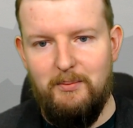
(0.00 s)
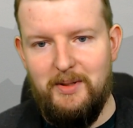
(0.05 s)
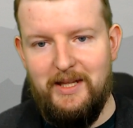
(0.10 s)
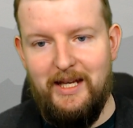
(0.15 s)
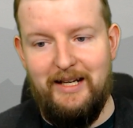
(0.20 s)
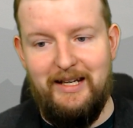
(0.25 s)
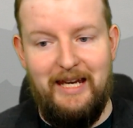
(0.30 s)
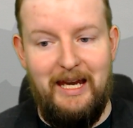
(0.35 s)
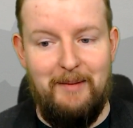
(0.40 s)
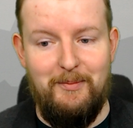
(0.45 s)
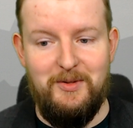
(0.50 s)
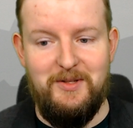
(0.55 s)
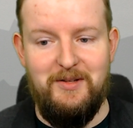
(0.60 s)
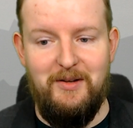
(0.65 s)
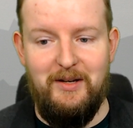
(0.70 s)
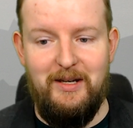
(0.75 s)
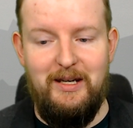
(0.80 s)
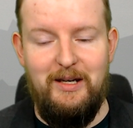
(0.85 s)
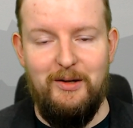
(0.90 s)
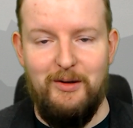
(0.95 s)
But that camera's
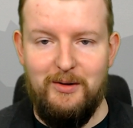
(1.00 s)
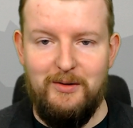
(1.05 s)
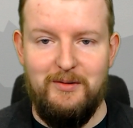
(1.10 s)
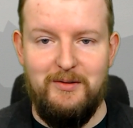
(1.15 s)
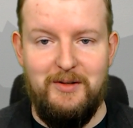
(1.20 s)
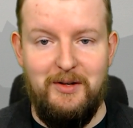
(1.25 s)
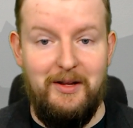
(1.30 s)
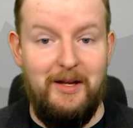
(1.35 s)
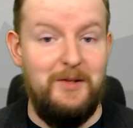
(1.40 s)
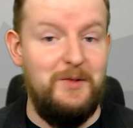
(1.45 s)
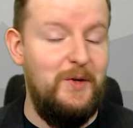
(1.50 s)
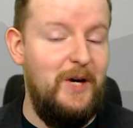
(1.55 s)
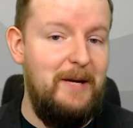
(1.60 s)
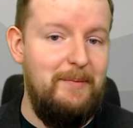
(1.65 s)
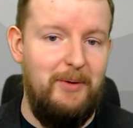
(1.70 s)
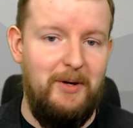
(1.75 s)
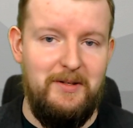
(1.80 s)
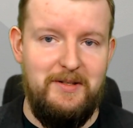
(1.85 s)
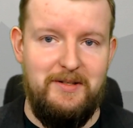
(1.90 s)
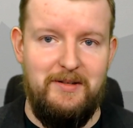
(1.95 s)
not here, so that
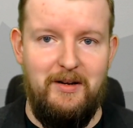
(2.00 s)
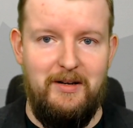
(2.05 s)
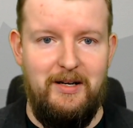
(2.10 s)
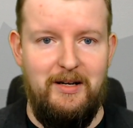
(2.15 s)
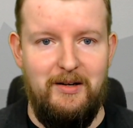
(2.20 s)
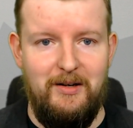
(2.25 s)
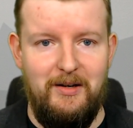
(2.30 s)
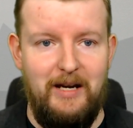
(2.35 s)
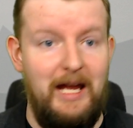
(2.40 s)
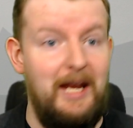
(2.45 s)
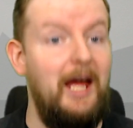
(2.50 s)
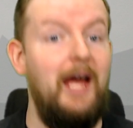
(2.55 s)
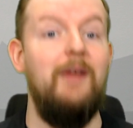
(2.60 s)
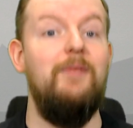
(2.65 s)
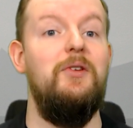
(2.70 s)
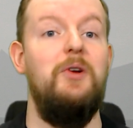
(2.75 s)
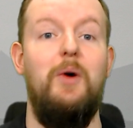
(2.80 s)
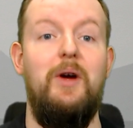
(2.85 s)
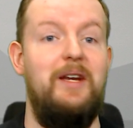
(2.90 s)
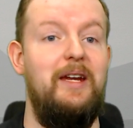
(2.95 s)
tripod's not here, and I
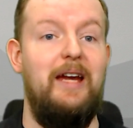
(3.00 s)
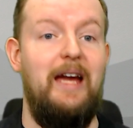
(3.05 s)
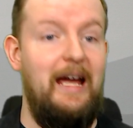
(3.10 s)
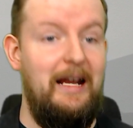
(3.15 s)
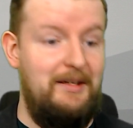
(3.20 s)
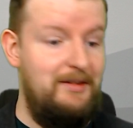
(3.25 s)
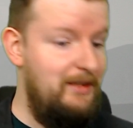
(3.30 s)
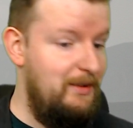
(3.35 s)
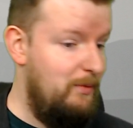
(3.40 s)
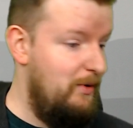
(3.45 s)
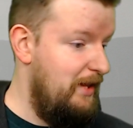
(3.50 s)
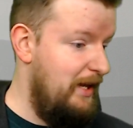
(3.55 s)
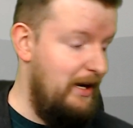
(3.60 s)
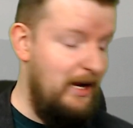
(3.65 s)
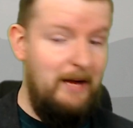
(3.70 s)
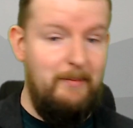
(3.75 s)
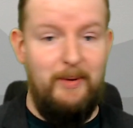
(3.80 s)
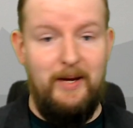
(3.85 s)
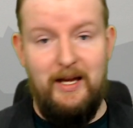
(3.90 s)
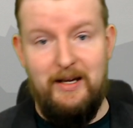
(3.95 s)
have no idea actually where
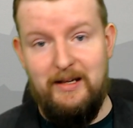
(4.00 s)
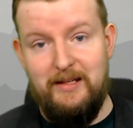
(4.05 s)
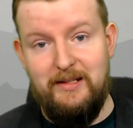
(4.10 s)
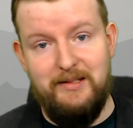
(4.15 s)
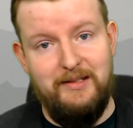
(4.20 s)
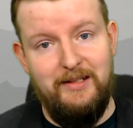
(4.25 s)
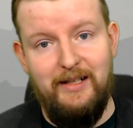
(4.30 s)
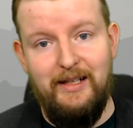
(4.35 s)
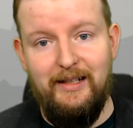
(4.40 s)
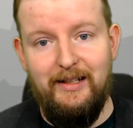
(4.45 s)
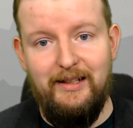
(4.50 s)
that iPad is.